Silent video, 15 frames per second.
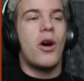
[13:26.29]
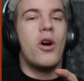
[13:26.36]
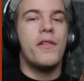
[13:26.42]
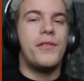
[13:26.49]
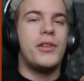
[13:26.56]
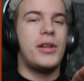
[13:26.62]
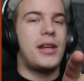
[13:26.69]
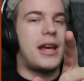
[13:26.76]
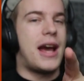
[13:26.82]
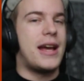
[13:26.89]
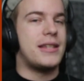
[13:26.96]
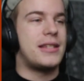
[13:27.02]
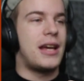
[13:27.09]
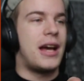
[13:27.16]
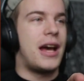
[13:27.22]
Hopefully, you
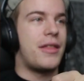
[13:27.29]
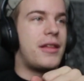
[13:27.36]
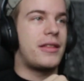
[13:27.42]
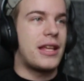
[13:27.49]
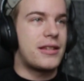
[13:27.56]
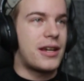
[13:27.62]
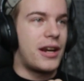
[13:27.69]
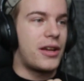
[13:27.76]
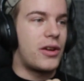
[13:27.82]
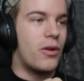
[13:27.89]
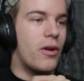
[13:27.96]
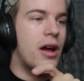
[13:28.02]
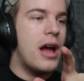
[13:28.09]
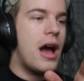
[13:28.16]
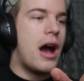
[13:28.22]
guys uh, think that's kind of
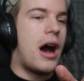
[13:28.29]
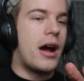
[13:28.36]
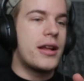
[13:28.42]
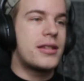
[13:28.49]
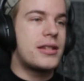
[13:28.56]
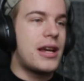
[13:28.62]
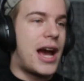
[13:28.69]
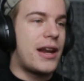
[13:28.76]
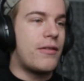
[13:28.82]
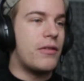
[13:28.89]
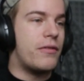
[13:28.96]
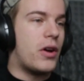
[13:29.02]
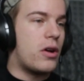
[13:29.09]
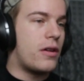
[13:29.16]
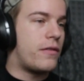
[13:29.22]
cool. Honestly, I never
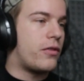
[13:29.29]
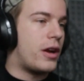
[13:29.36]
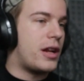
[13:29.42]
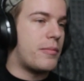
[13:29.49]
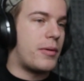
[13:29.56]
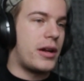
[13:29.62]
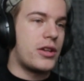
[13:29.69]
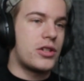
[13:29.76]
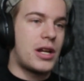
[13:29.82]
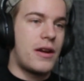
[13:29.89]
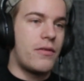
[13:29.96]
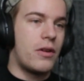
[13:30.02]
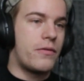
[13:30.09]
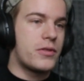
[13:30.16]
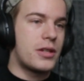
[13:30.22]
voted for anybody. Should I
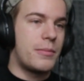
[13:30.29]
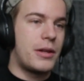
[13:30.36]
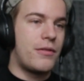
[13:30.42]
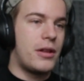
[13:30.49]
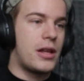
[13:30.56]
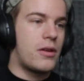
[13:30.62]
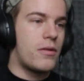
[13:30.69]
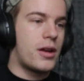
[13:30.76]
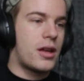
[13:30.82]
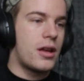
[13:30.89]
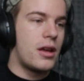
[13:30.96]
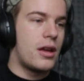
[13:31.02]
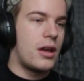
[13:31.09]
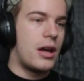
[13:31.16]
vote for somebody really quick?